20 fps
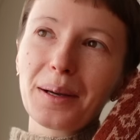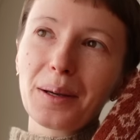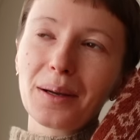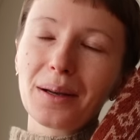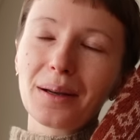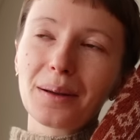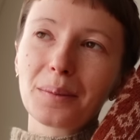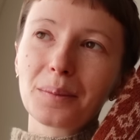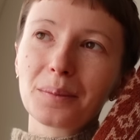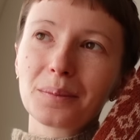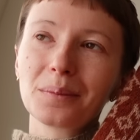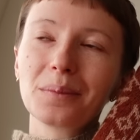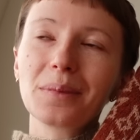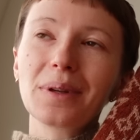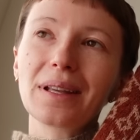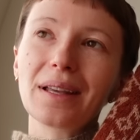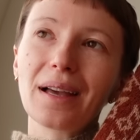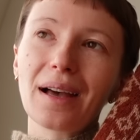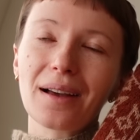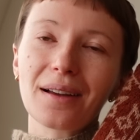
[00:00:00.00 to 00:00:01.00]

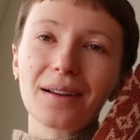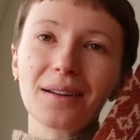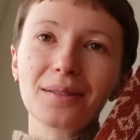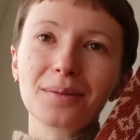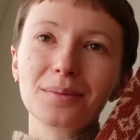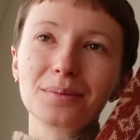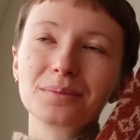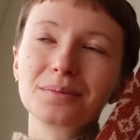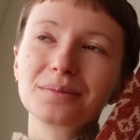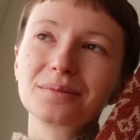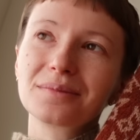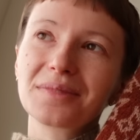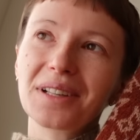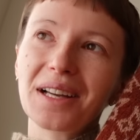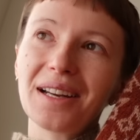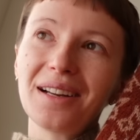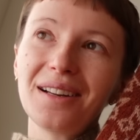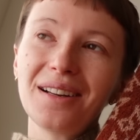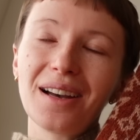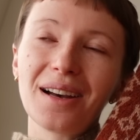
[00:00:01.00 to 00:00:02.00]
I
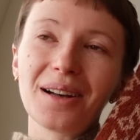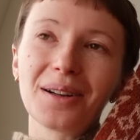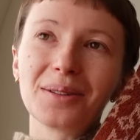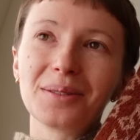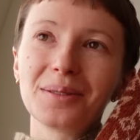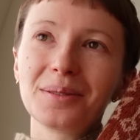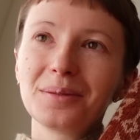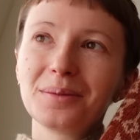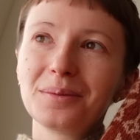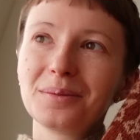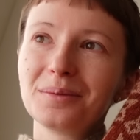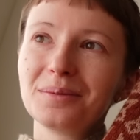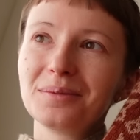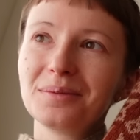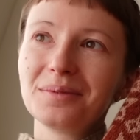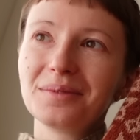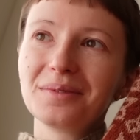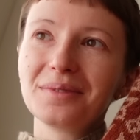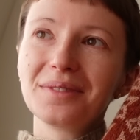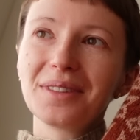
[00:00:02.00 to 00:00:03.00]
don't know.
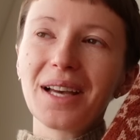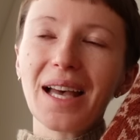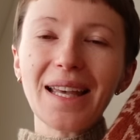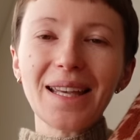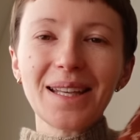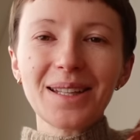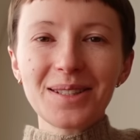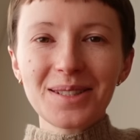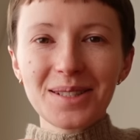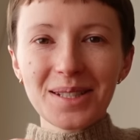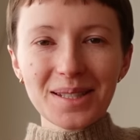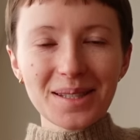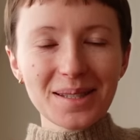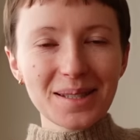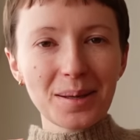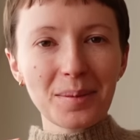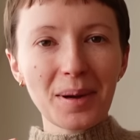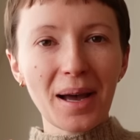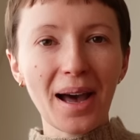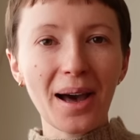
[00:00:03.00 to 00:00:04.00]
It's just
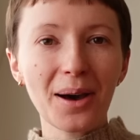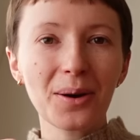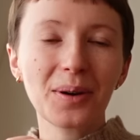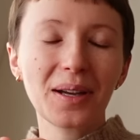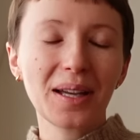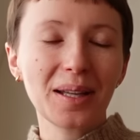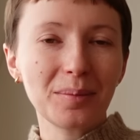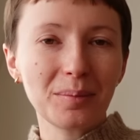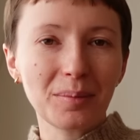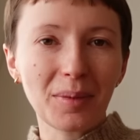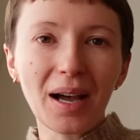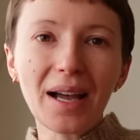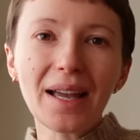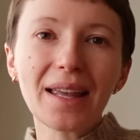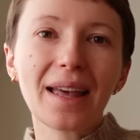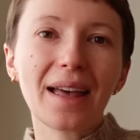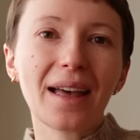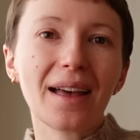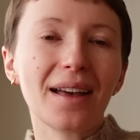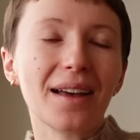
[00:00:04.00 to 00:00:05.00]
somehow in my
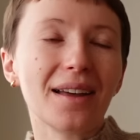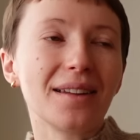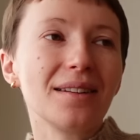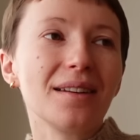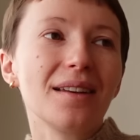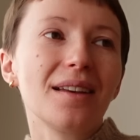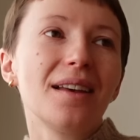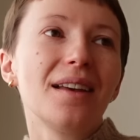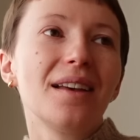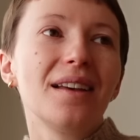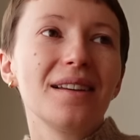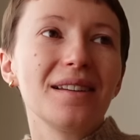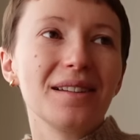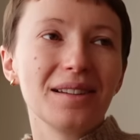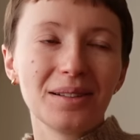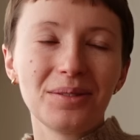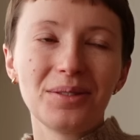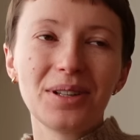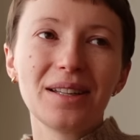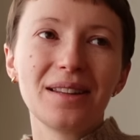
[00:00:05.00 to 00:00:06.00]
head,
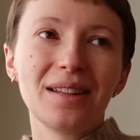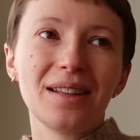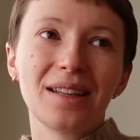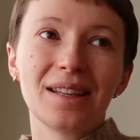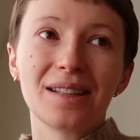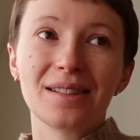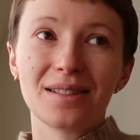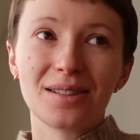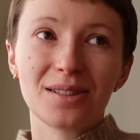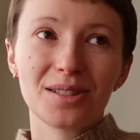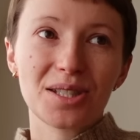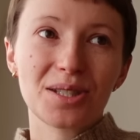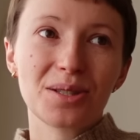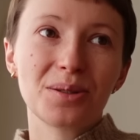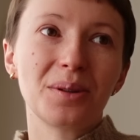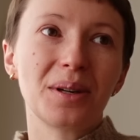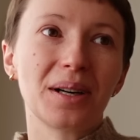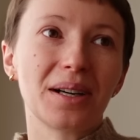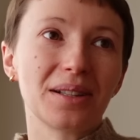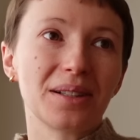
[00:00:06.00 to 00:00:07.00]
everything is in
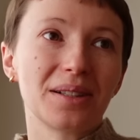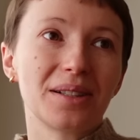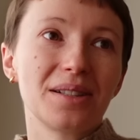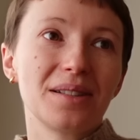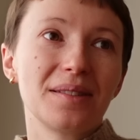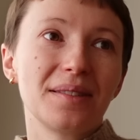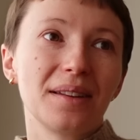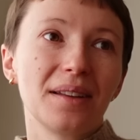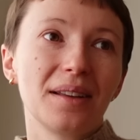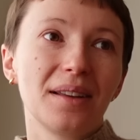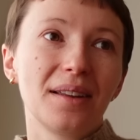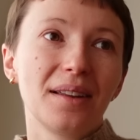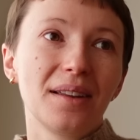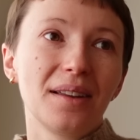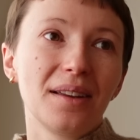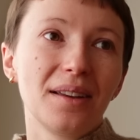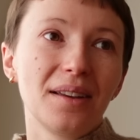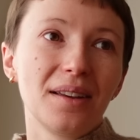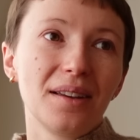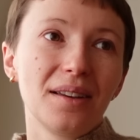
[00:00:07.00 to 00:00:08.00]
two colors.
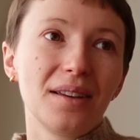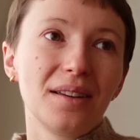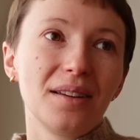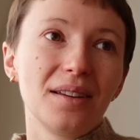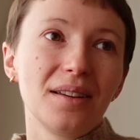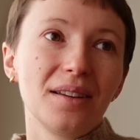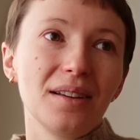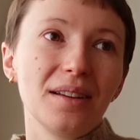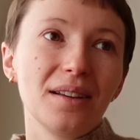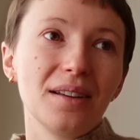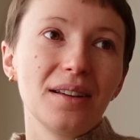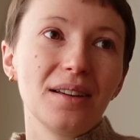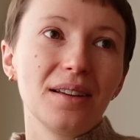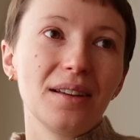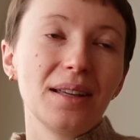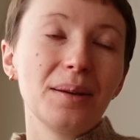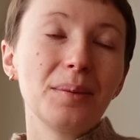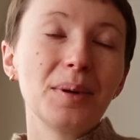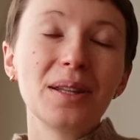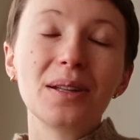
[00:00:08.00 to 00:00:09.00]

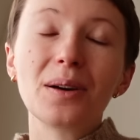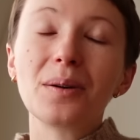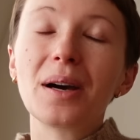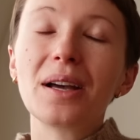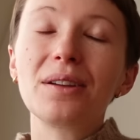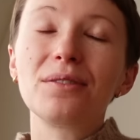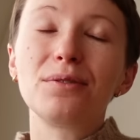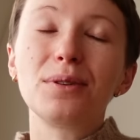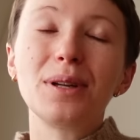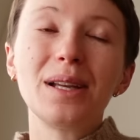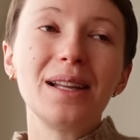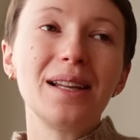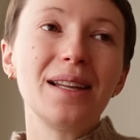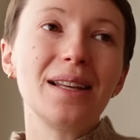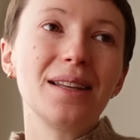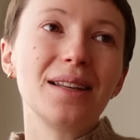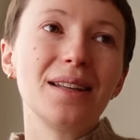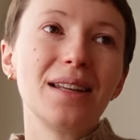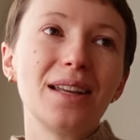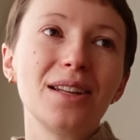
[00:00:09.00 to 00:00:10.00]
Even though I
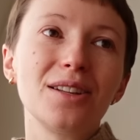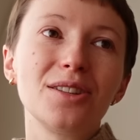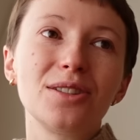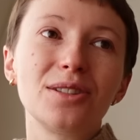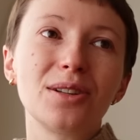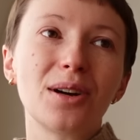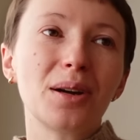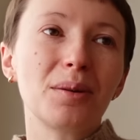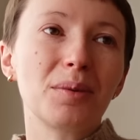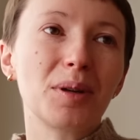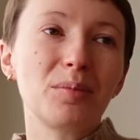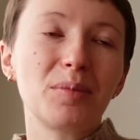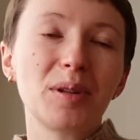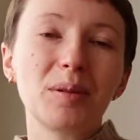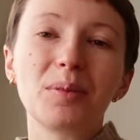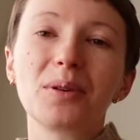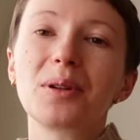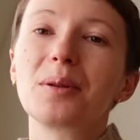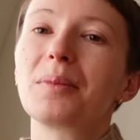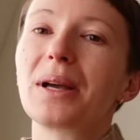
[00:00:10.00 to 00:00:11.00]
really enjoy when
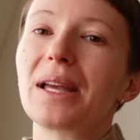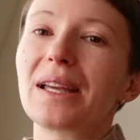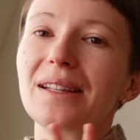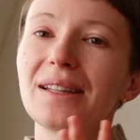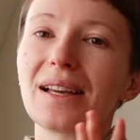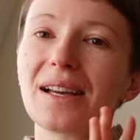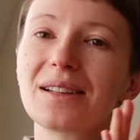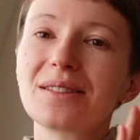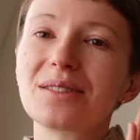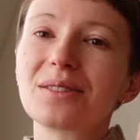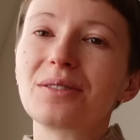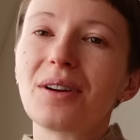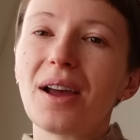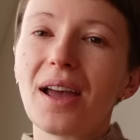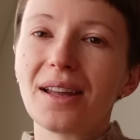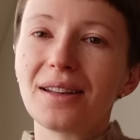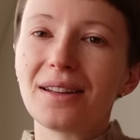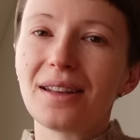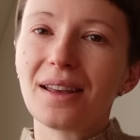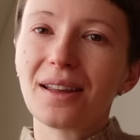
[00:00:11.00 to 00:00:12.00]
people make nice
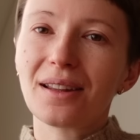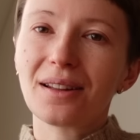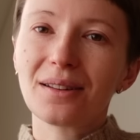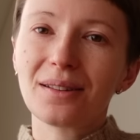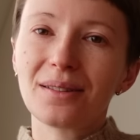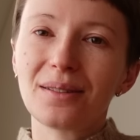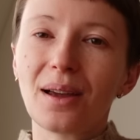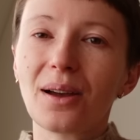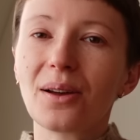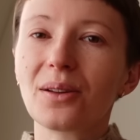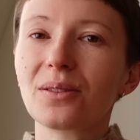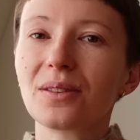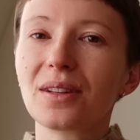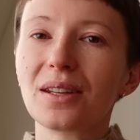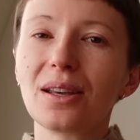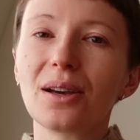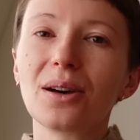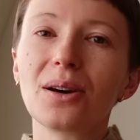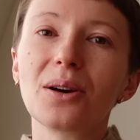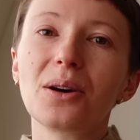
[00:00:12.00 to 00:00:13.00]
gradients down the
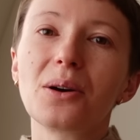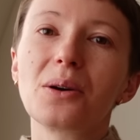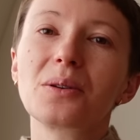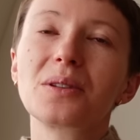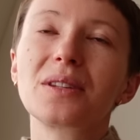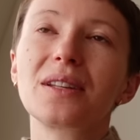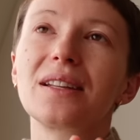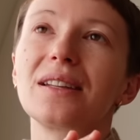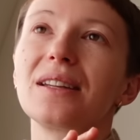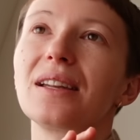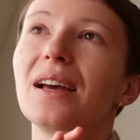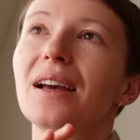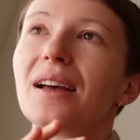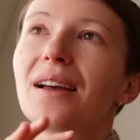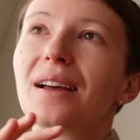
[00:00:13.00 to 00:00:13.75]
yokes, and